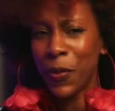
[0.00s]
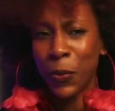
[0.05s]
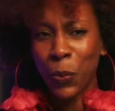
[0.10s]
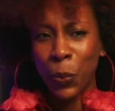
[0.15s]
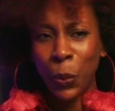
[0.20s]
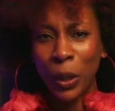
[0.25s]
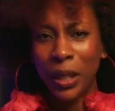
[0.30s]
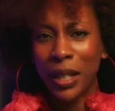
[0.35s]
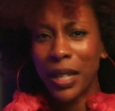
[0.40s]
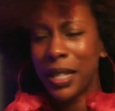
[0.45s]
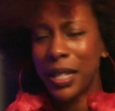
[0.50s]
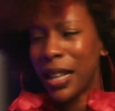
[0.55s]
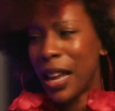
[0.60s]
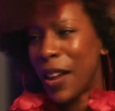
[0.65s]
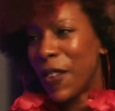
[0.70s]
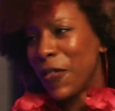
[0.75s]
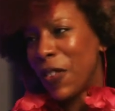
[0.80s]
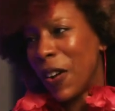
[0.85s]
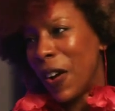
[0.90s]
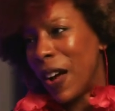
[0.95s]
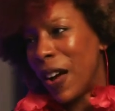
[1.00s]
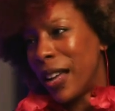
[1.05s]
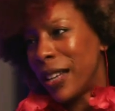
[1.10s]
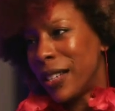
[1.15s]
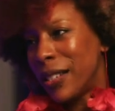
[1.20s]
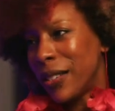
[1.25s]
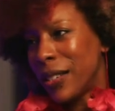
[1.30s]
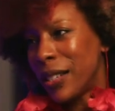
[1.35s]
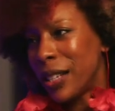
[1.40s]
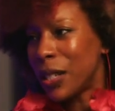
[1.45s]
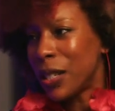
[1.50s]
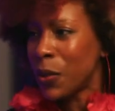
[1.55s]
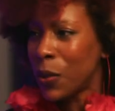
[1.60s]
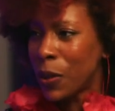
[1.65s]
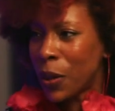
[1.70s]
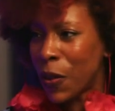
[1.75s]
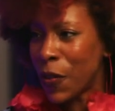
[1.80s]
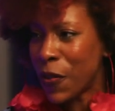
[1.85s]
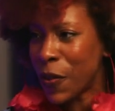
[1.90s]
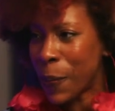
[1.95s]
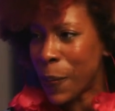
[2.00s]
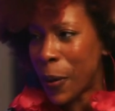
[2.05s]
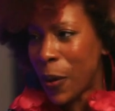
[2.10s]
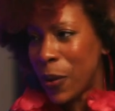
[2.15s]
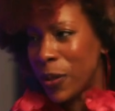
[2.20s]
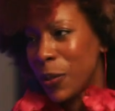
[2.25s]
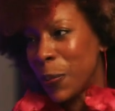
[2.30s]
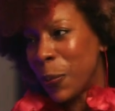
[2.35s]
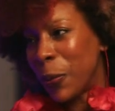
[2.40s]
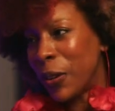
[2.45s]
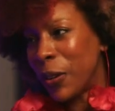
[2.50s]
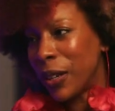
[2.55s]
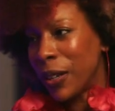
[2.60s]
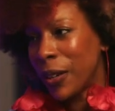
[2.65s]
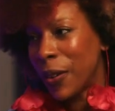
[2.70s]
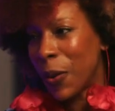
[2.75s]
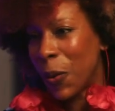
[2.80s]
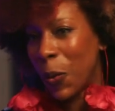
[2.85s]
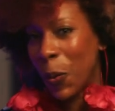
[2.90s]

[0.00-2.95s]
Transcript: real estate fraud. This little girl from Baltimore.